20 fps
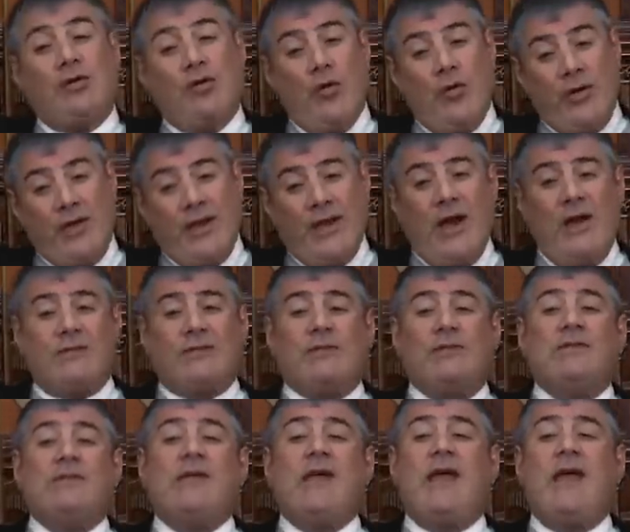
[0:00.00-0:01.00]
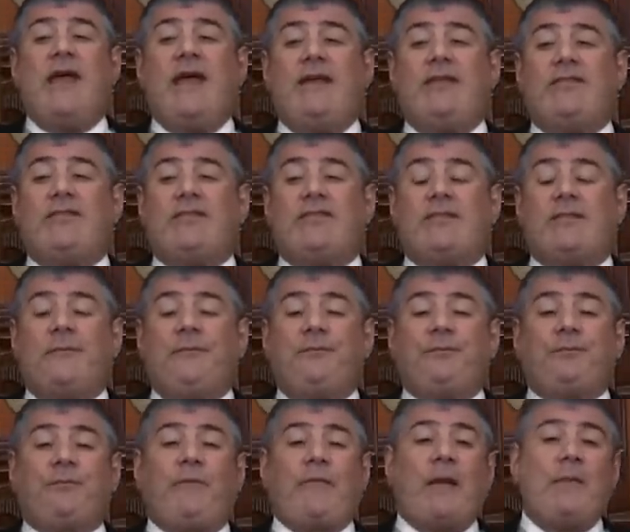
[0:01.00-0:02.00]
going out on dates.
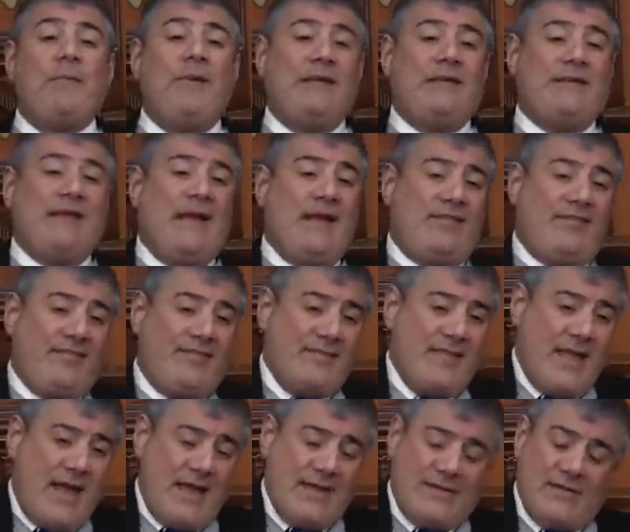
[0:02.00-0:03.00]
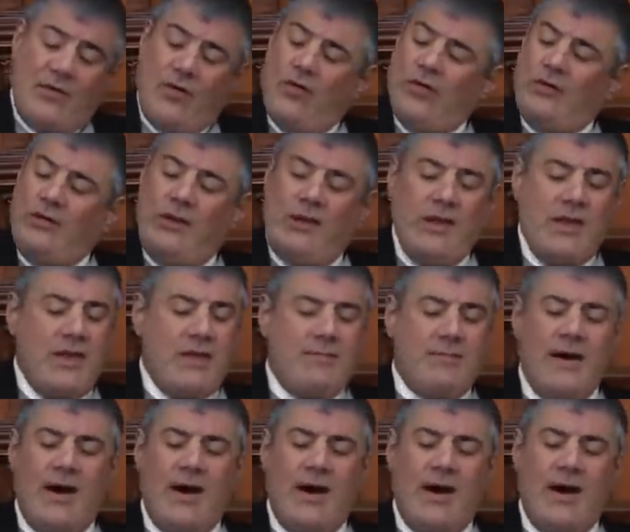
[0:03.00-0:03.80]
But that's not only